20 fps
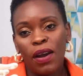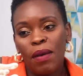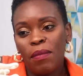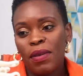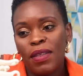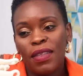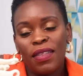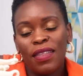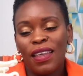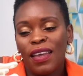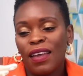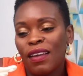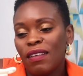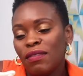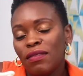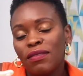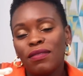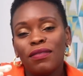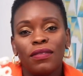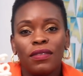i mean they
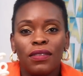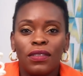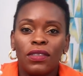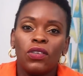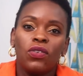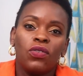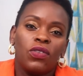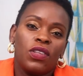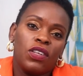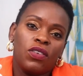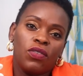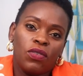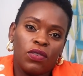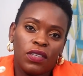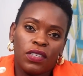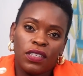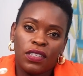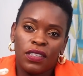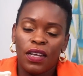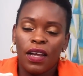no they
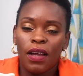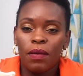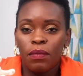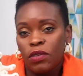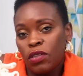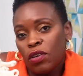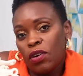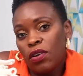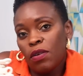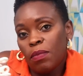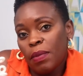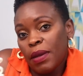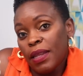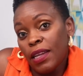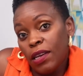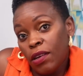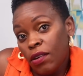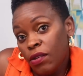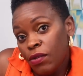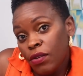don't i'm sorry but
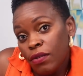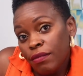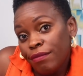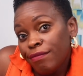they don't